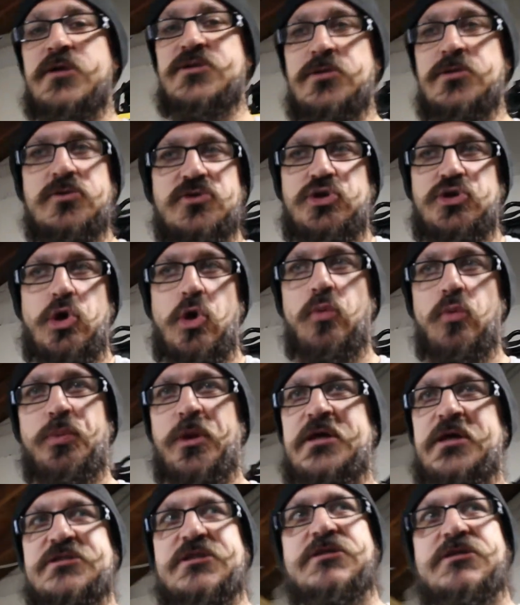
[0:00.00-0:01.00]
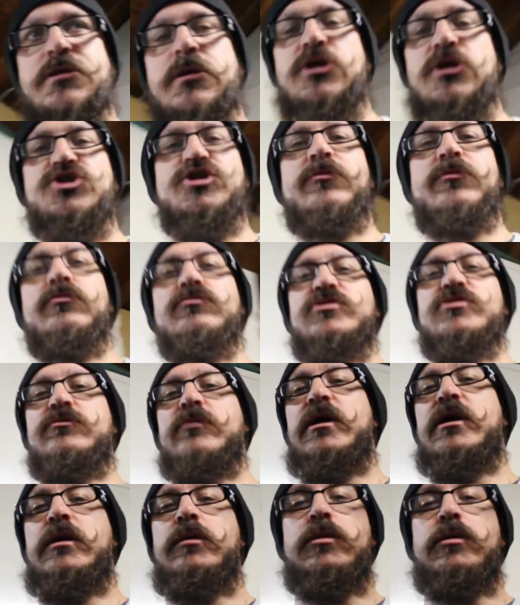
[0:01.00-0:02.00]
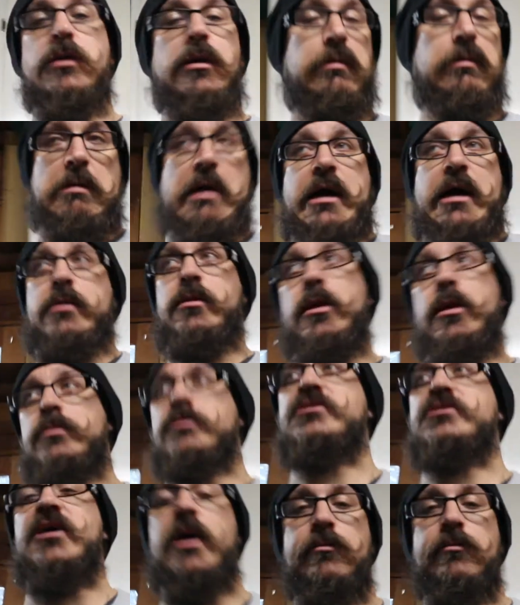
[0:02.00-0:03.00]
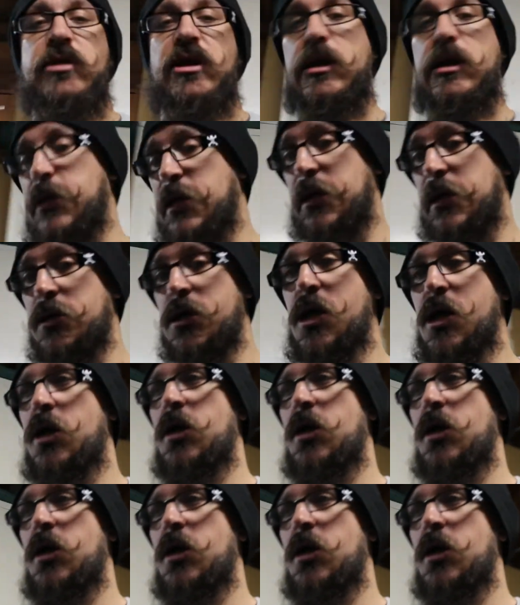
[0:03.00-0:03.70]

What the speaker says: So there's no place that's going to ship them to me, not in the time that I need.